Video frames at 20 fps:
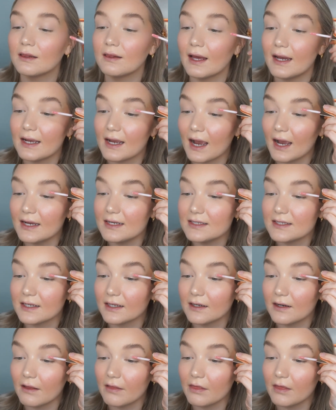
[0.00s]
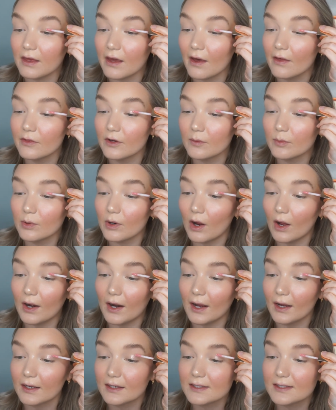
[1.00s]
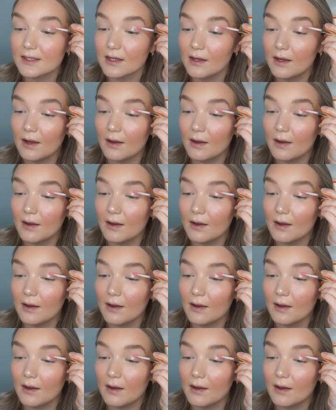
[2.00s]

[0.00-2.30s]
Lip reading: like I did the other products,